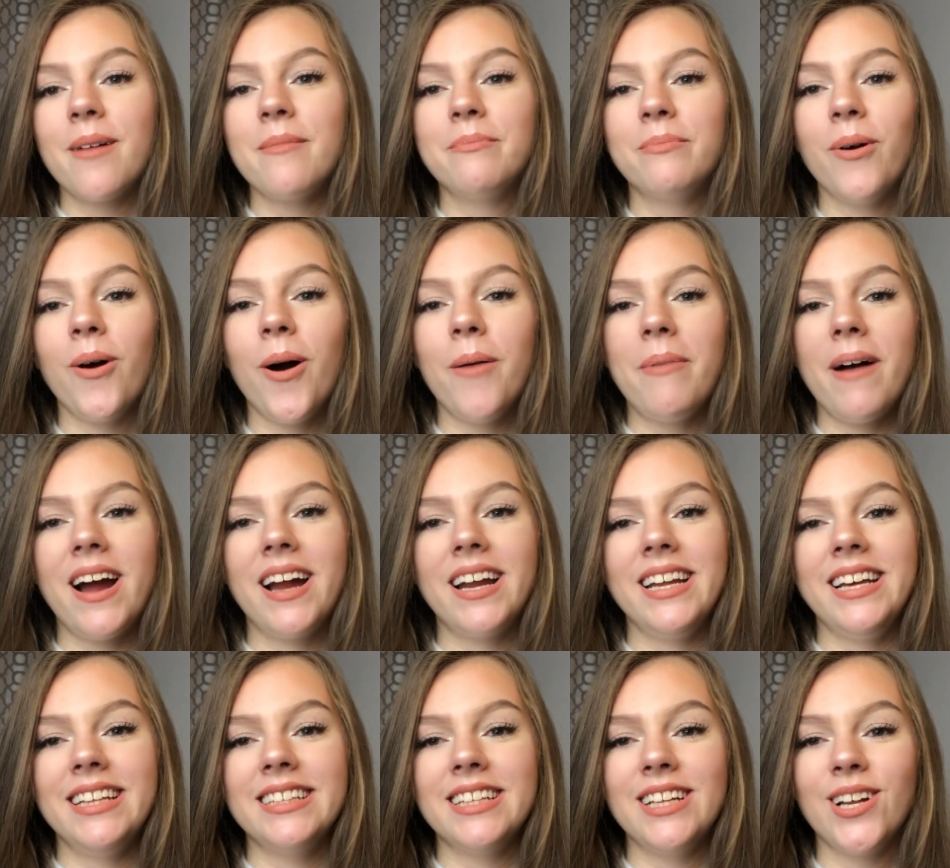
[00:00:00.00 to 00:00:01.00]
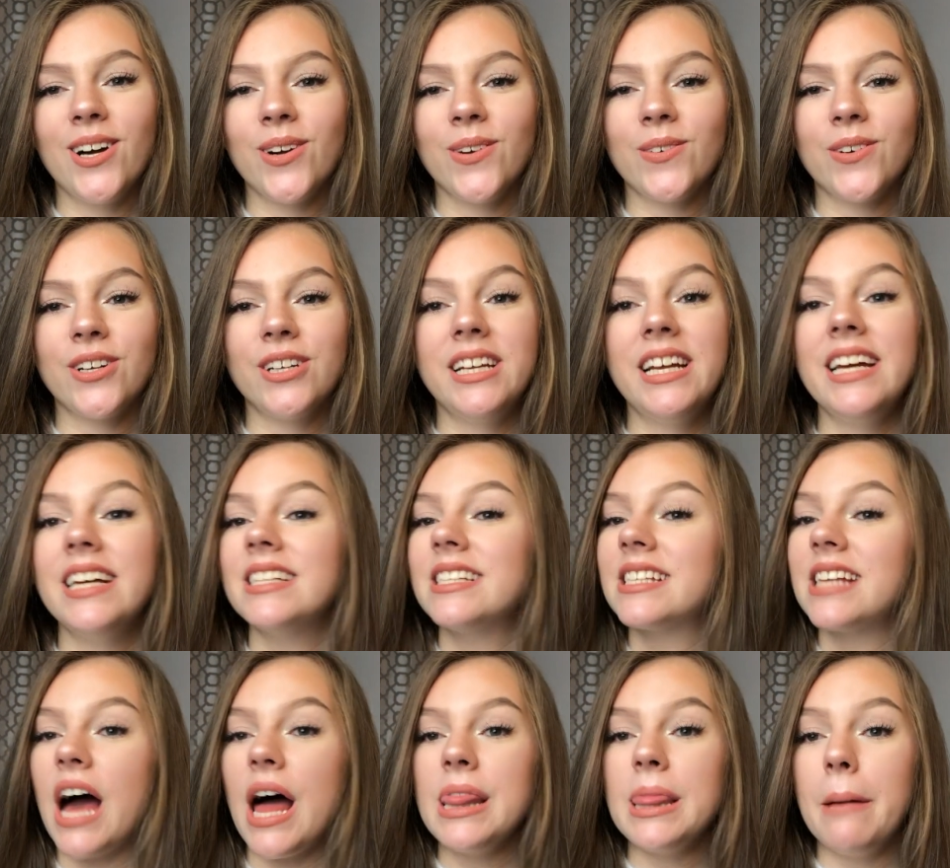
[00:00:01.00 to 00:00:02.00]
but apparently in the long run
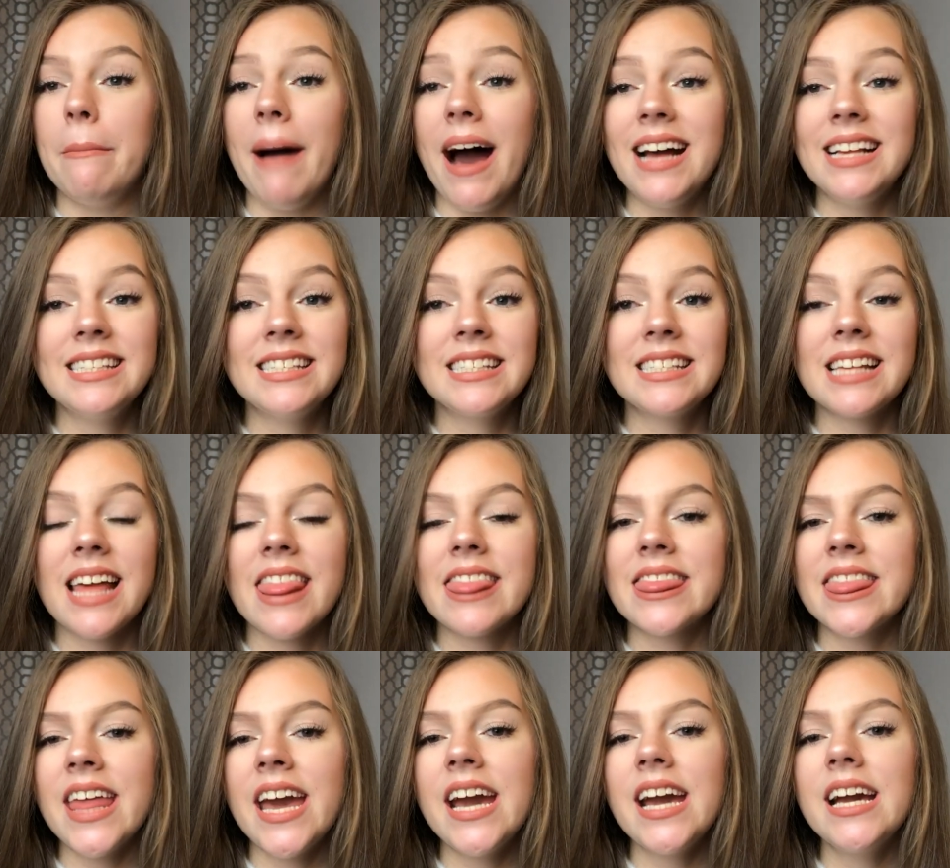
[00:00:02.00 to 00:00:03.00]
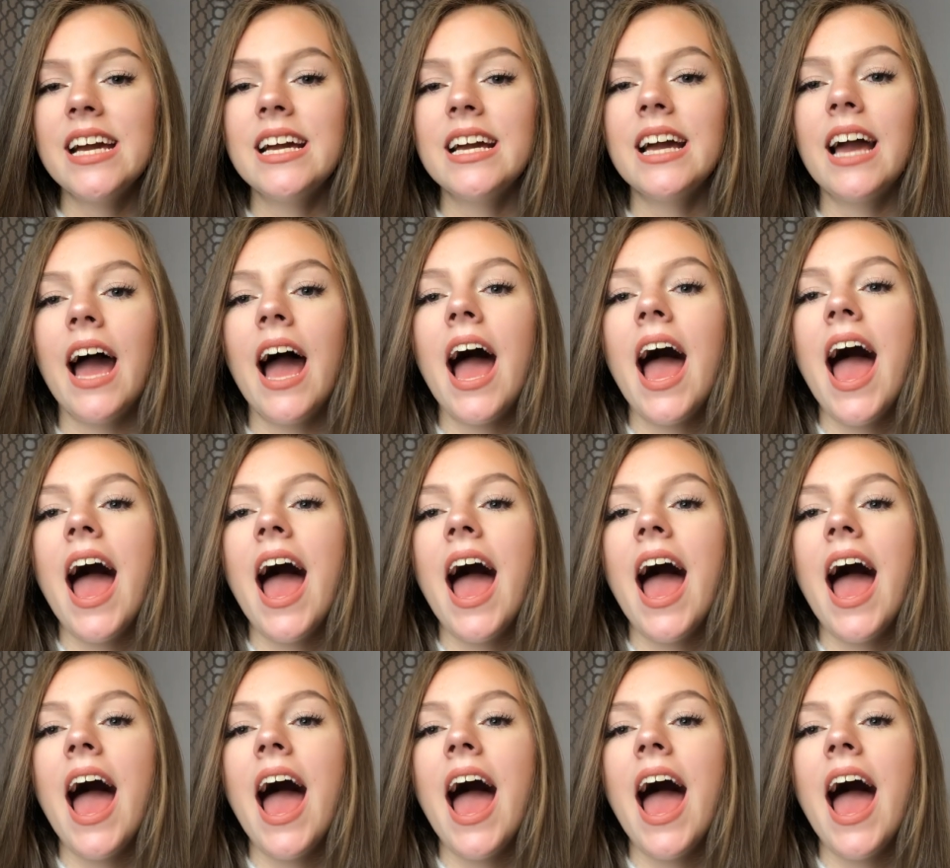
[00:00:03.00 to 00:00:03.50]
it's the best thing